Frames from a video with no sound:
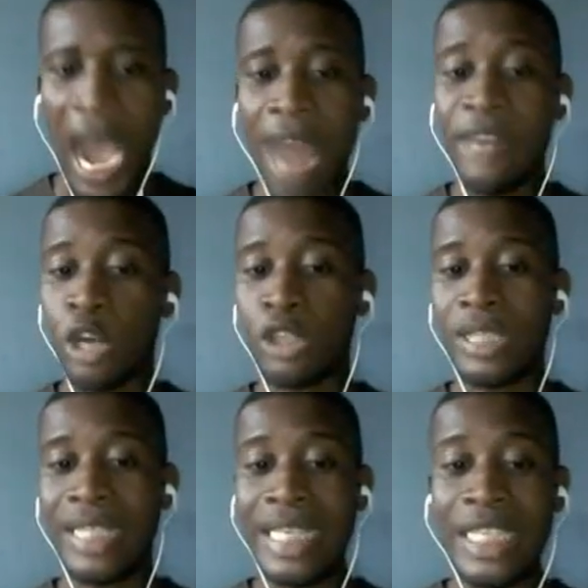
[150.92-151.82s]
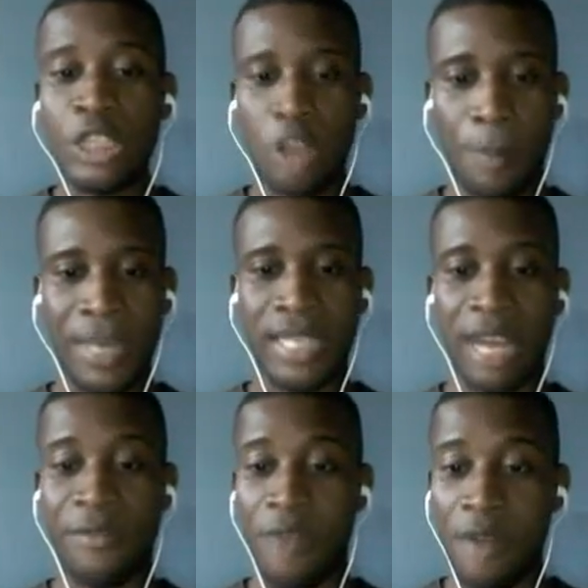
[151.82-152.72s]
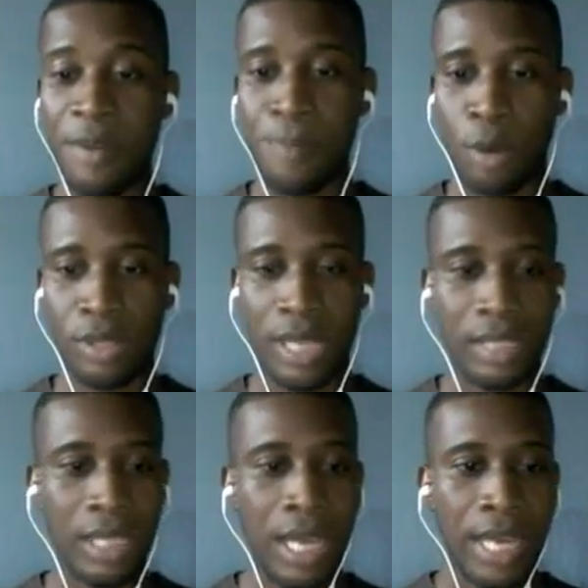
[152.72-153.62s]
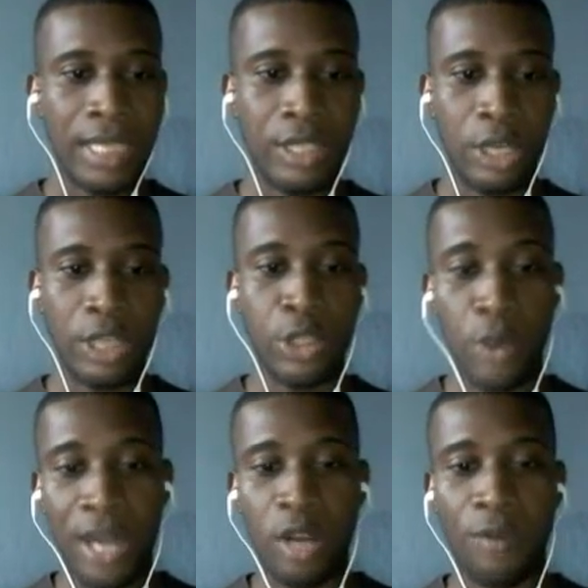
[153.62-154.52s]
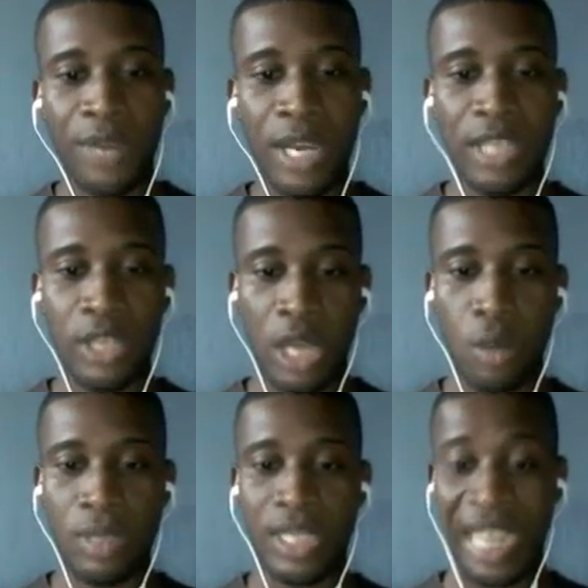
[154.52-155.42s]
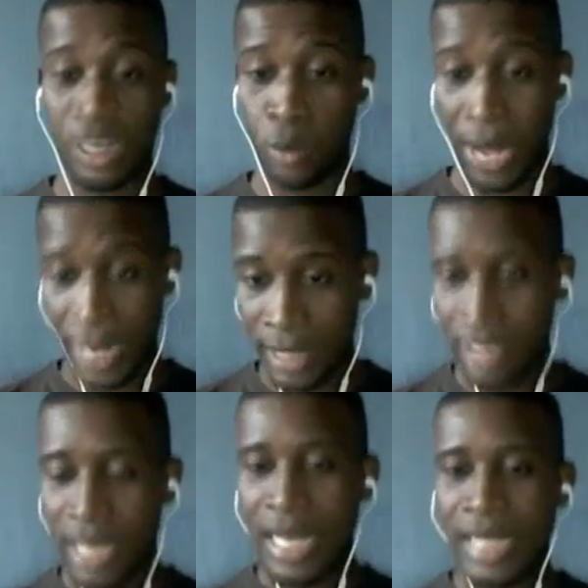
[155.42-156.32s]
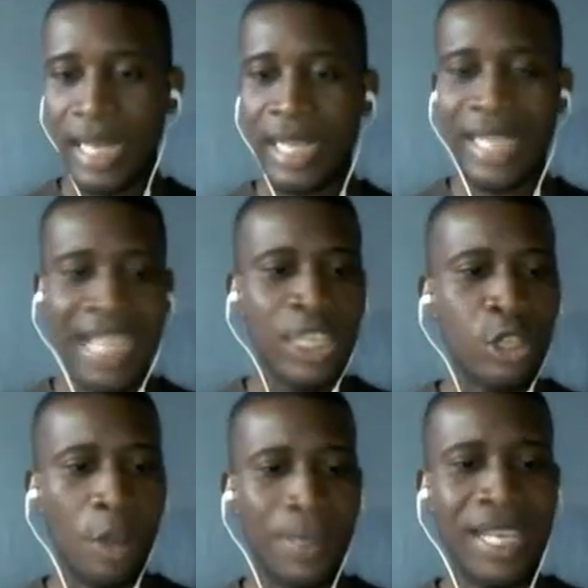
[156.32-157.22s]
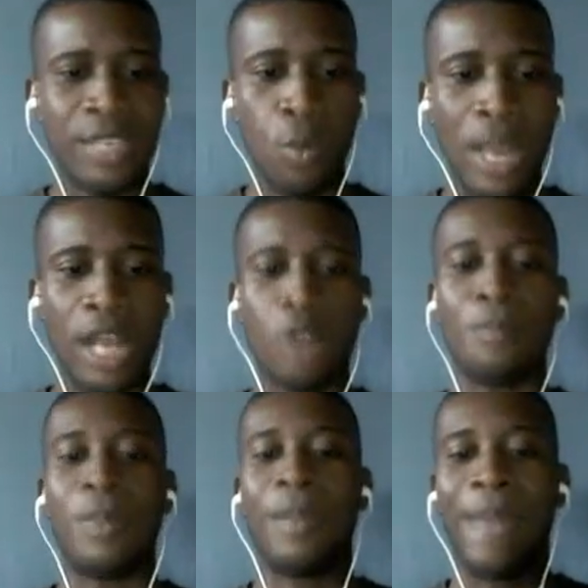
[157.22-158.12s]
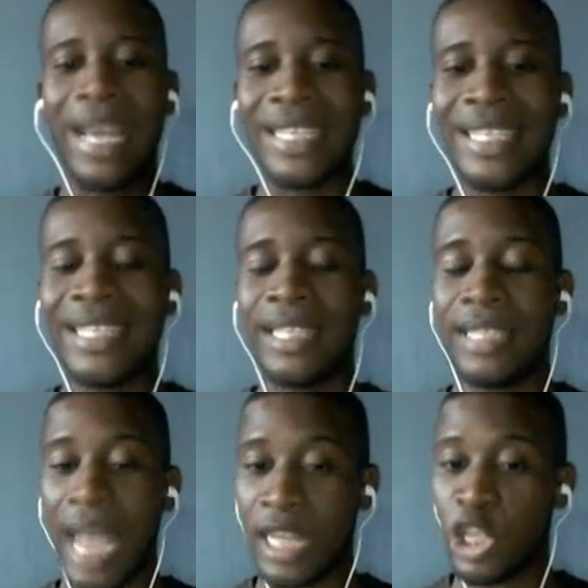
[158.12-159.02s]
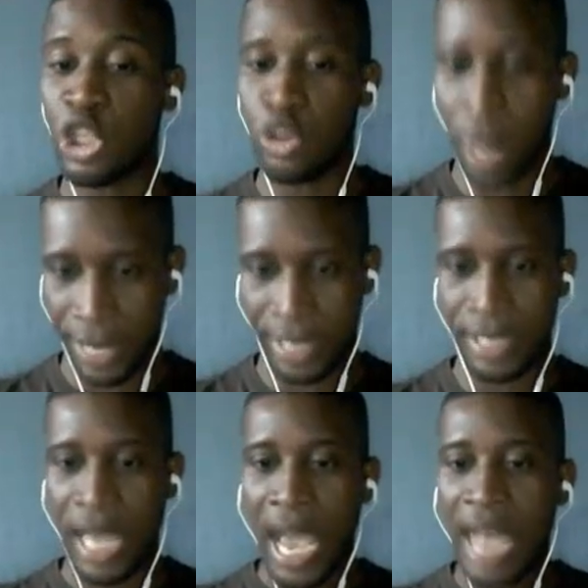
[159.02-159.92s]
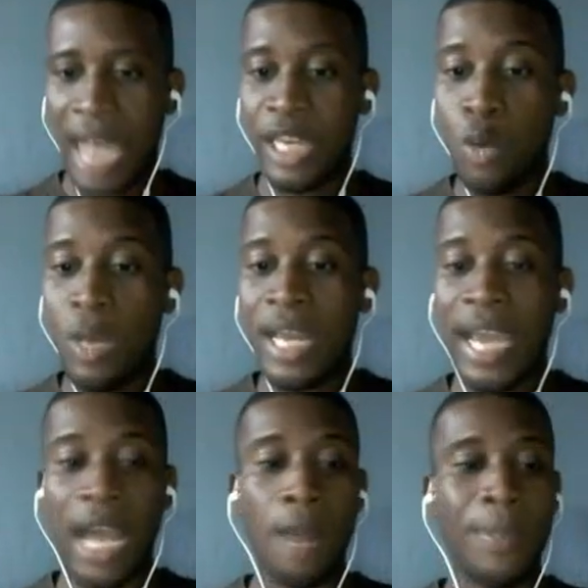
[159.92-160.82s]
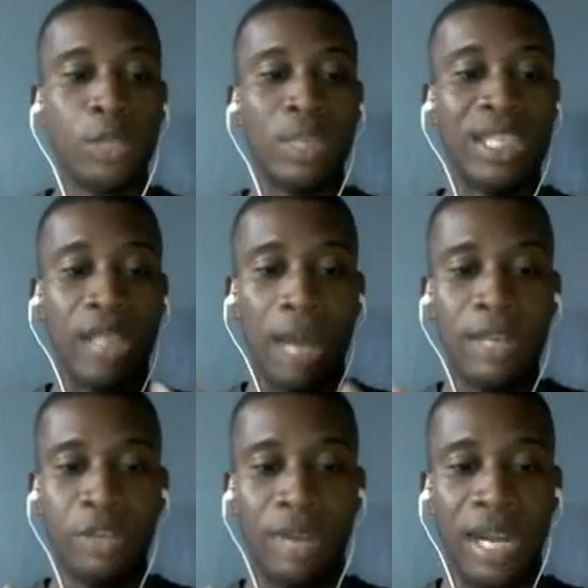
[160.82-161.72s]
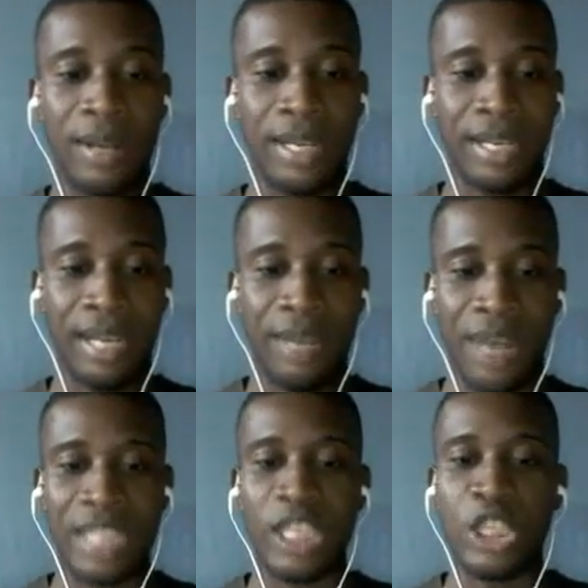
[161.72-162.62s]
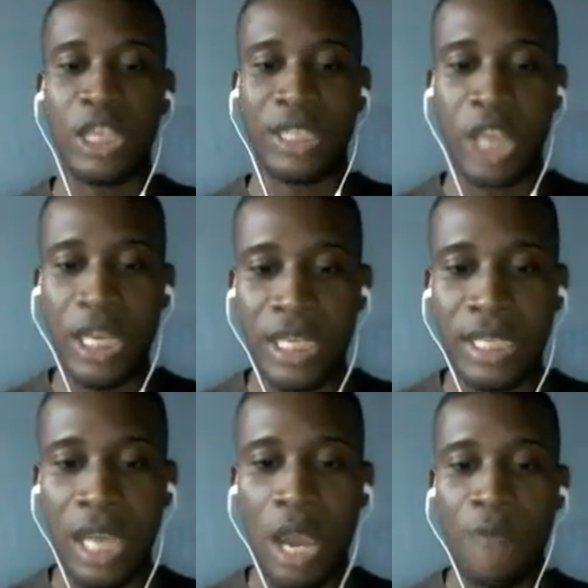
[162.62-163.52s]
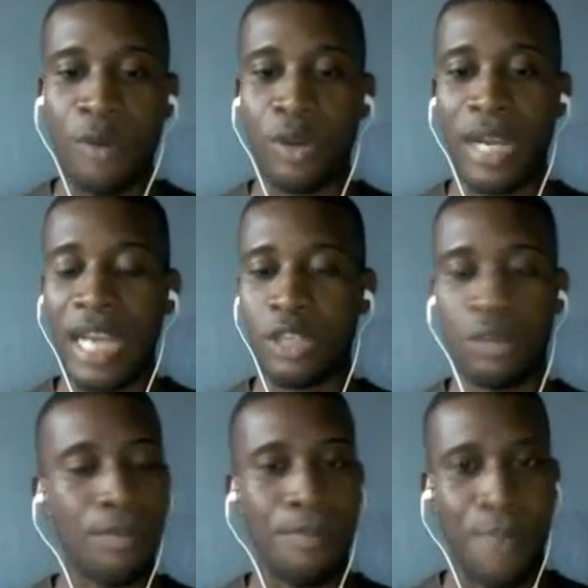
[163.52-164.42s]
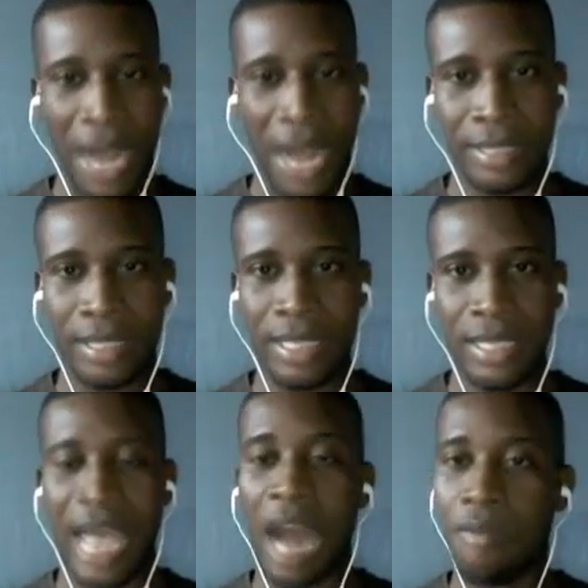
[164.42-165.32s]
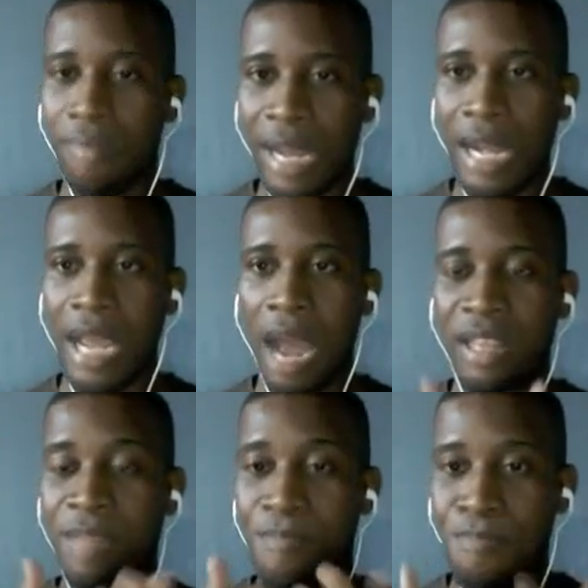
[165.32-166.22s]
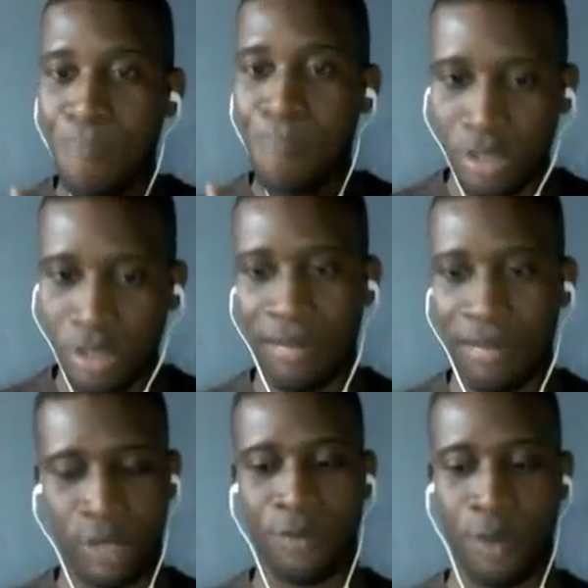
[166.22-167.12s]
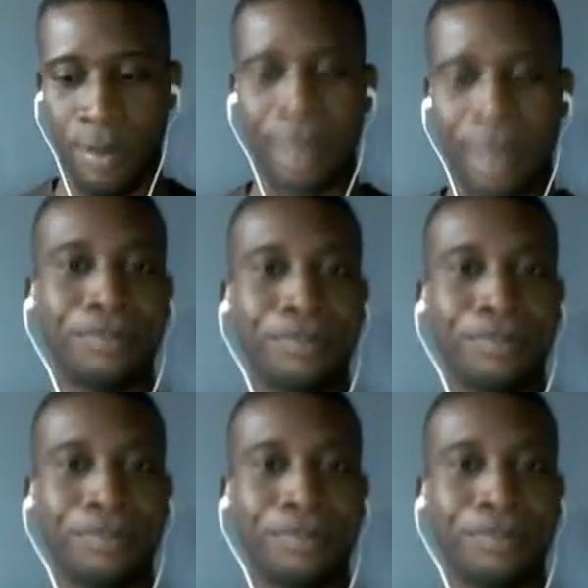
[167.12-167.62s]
I reckon these topics are very important in the training of English language graduates, since these topics will complement this didactic training and it will help to establish relevant strategies for classroom practice. It's a really an important reason for me.